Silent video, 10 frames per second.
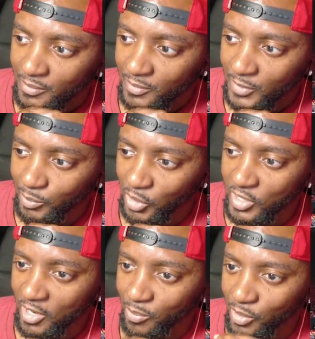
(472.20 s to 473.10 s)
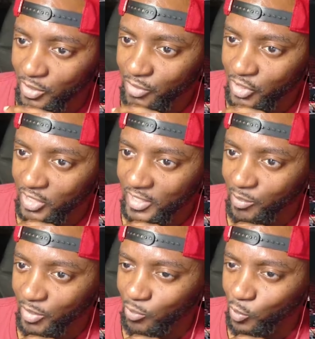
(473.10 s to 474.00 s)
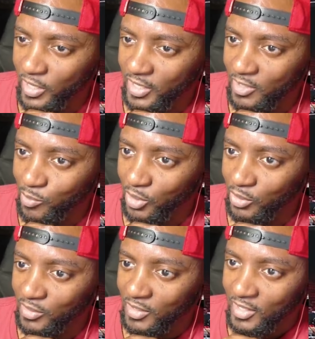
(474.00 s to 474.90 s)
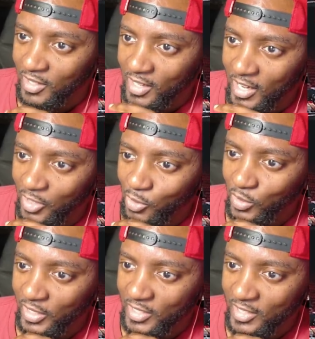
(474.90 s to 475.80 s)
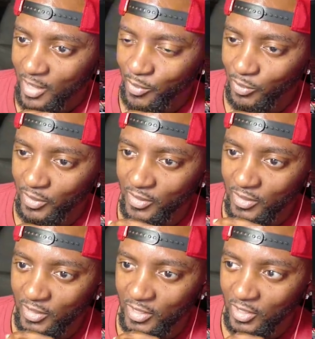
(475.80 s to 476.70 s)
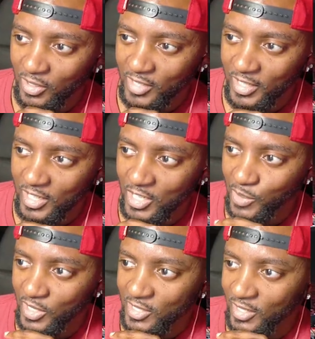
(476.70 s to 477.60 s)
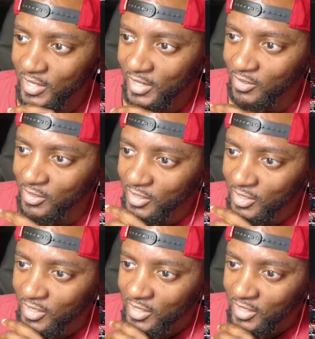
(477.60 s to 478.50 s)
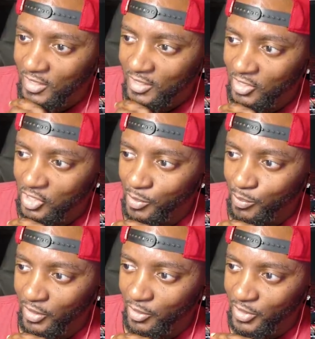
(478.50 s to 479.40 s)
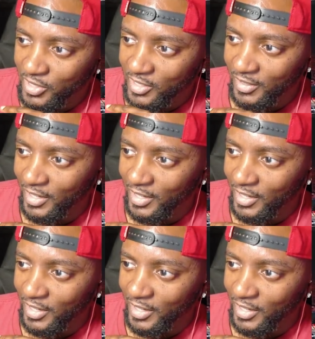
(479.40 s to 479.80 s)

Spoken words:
Burks had a pretty efficient night, but Wiggins, bro, how do you let this happen? He looks like he's been sitting out, and Jimmy Butler been sitting out, and